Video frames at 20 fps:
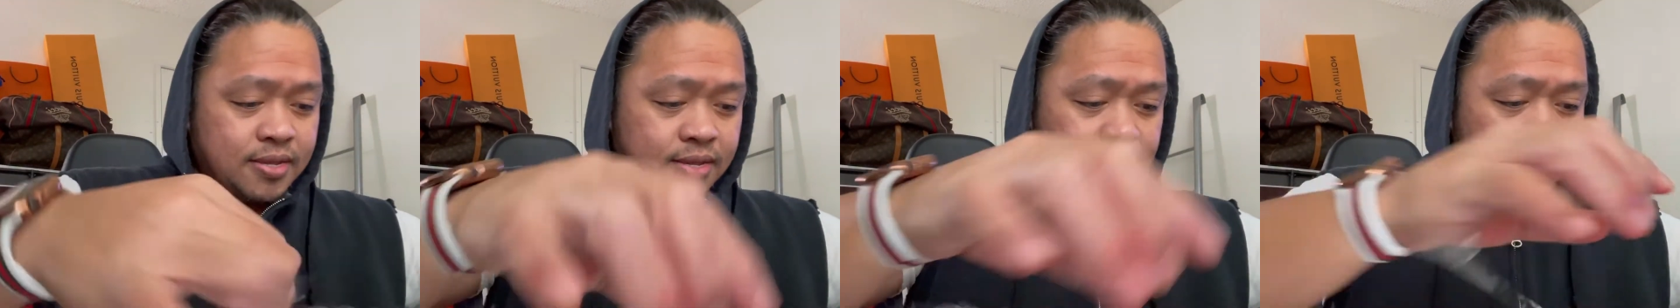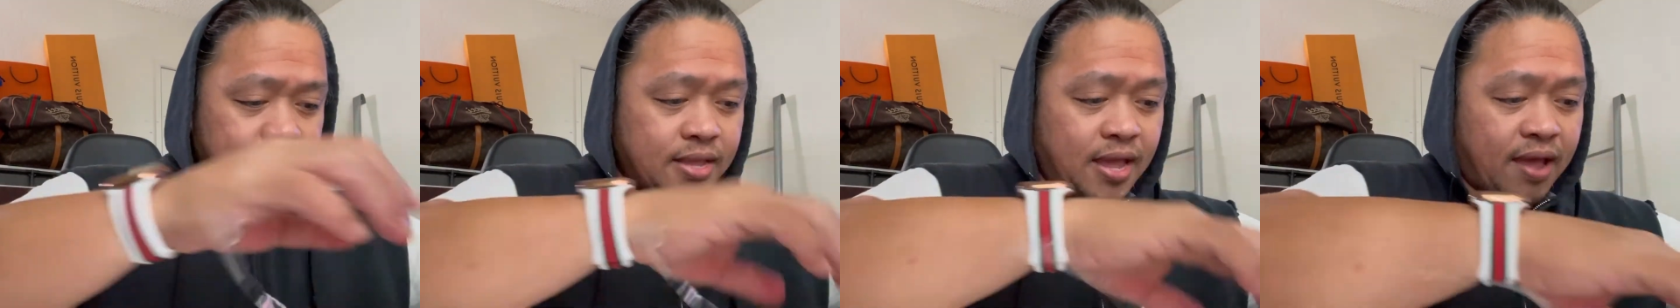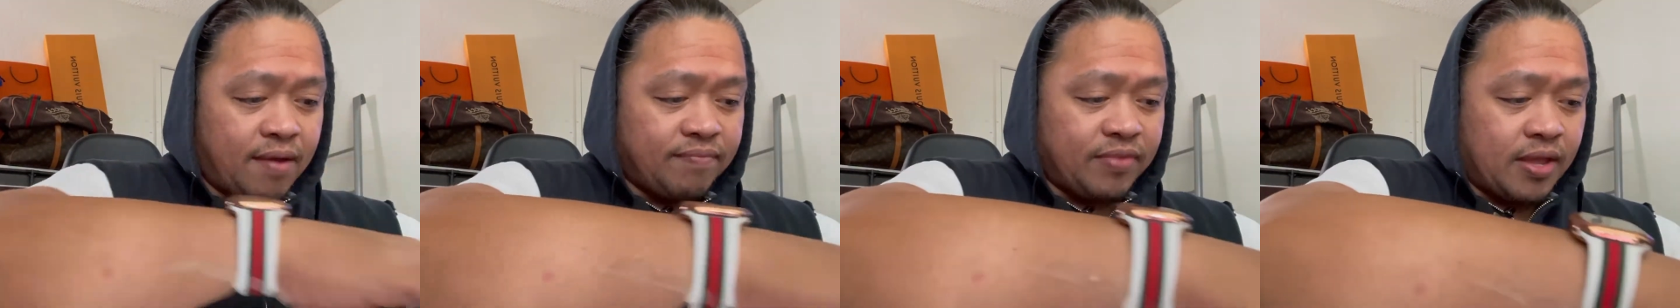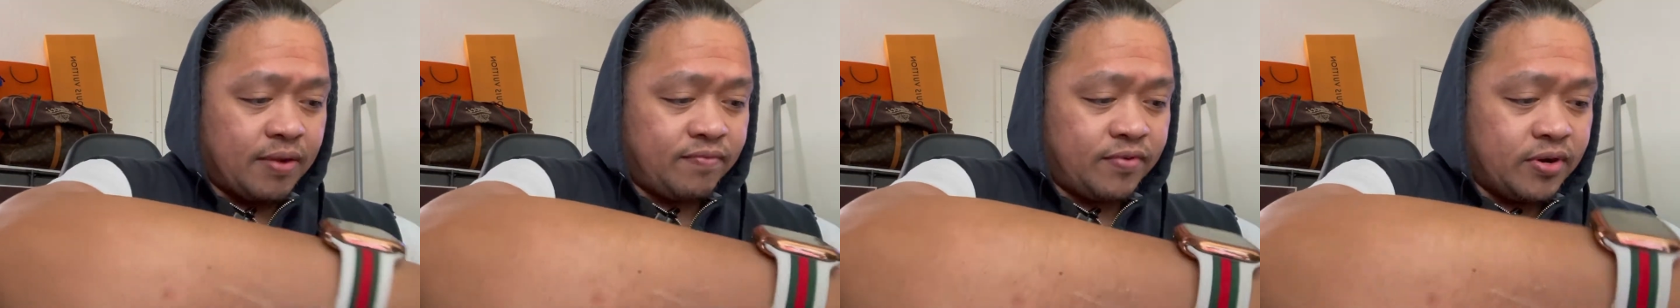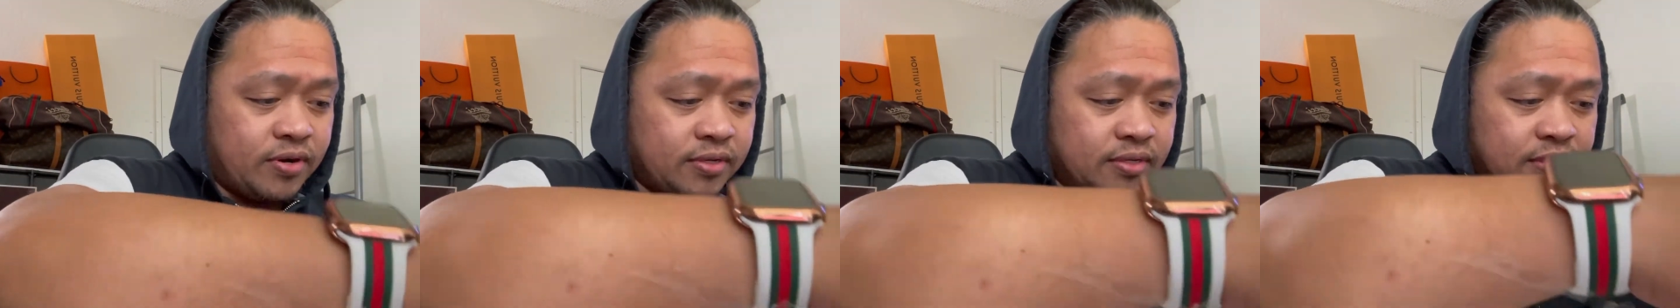Yeah, I've
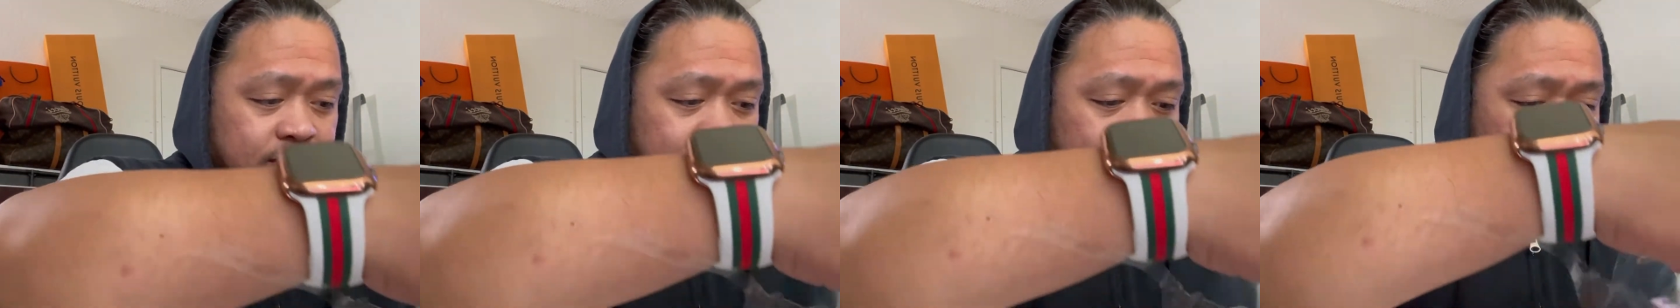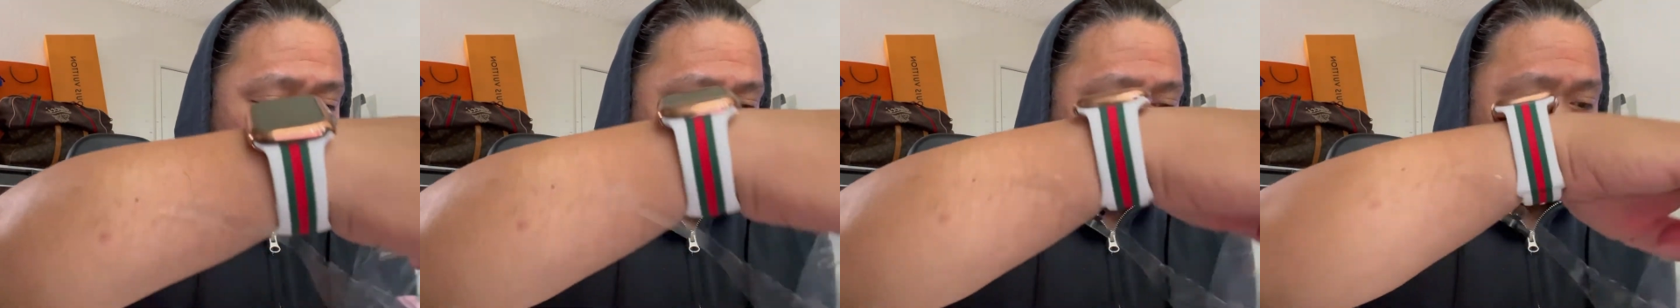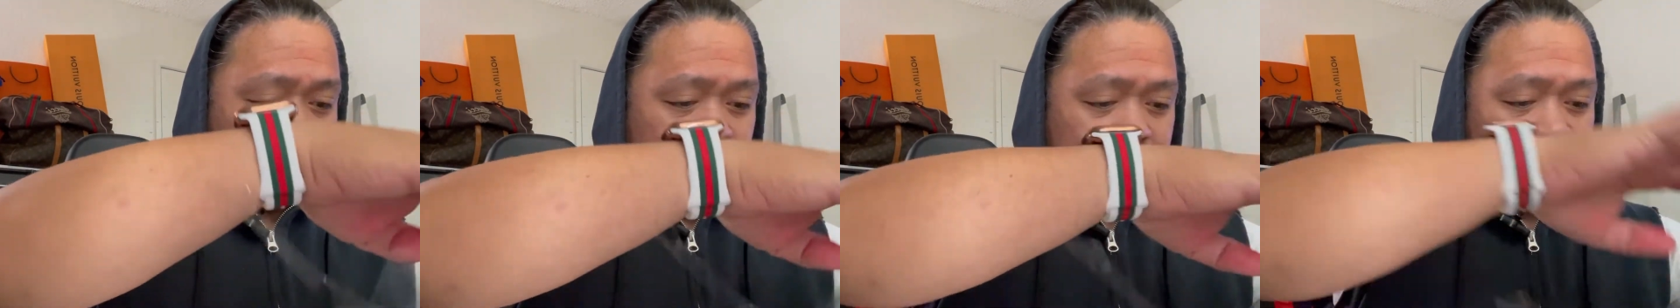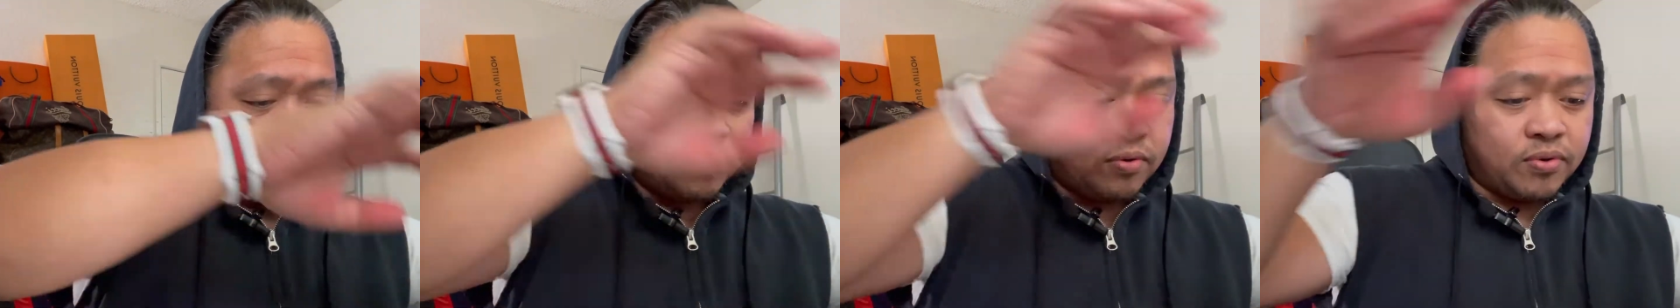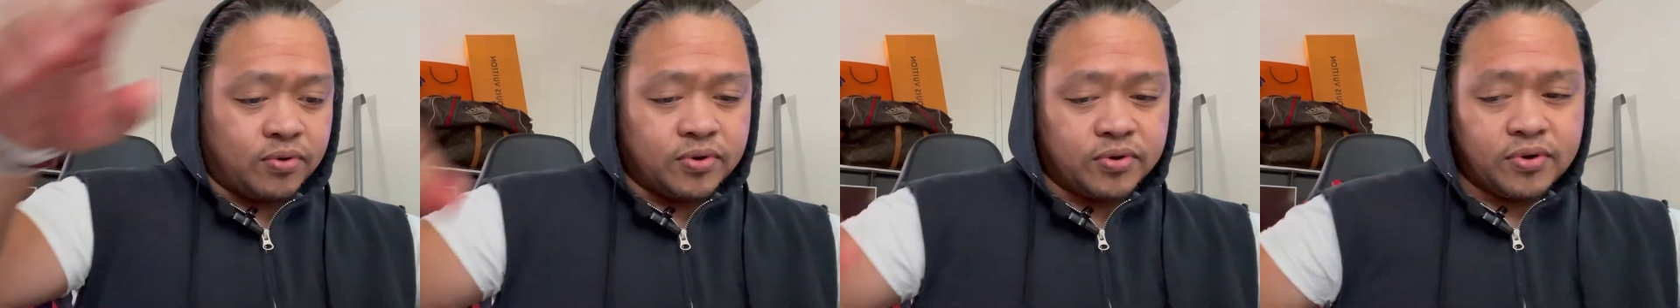never
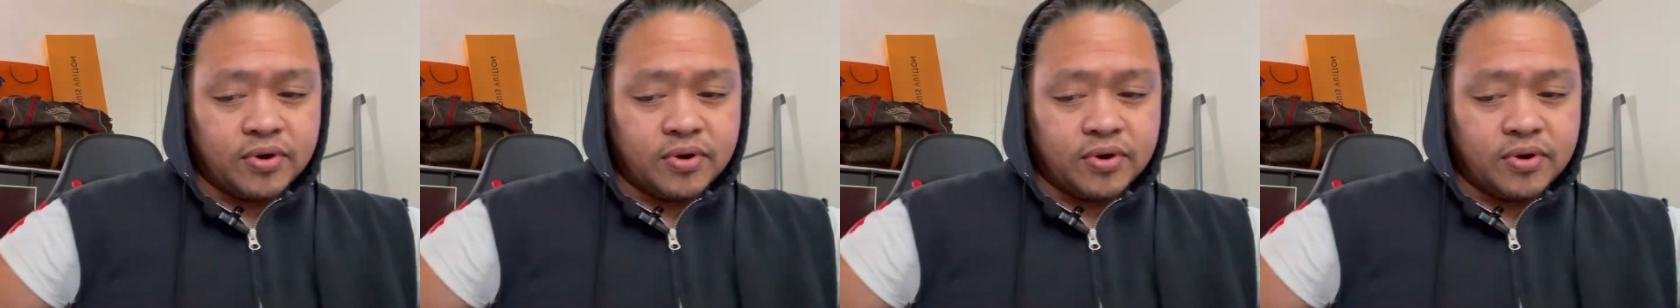ordered